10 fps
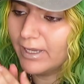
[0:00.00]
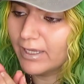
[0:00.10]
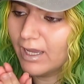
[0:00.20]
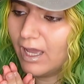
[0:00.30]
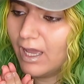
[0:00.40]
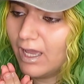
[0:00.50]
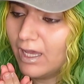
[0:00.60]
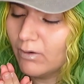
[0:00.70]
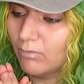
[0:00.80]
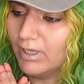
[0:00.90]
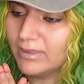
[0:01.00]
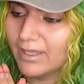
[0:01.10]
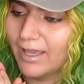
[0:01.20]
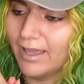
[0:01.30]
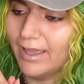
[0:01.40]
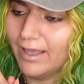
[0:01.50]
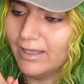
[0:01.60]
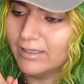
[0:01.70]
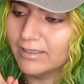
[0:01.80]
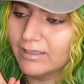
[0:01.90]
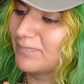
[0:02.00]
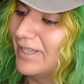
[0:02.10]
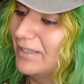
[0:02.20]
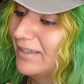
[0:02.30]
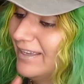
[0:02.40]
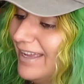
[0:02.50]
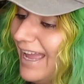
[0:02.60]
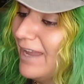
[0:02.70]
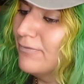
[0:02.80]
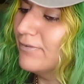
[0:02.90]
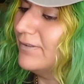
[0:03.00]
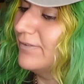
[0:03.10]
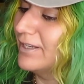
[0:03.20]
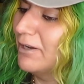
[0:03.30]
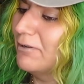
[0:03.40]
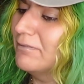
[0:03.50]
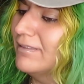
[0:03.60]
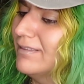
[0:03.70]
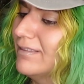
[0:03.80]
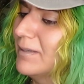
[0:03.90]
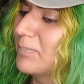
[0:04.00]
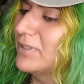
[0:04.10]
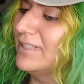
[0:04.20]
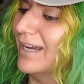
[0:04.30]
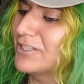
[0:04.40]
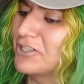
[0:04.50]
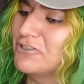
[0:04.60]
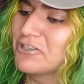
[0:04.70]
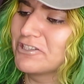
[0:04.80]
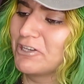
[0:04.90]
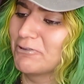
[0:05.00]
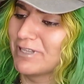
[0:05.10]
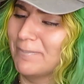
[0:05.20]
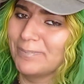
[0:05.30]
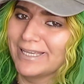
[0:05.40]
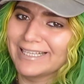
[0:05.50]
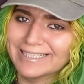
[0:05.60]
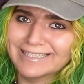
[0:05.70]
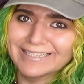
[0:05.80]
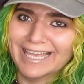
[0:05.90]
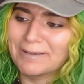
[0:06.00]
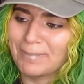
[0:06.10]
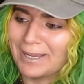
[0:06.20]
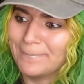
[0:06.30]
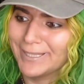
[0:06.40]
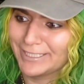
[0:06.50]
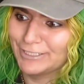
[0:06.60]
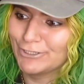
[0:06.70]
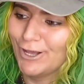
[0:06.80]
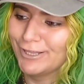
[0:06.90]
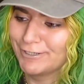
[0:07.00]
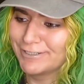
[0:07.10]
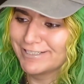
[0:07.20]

my God, what the hell? Every video, the production just goes up like by $1 million. Oh,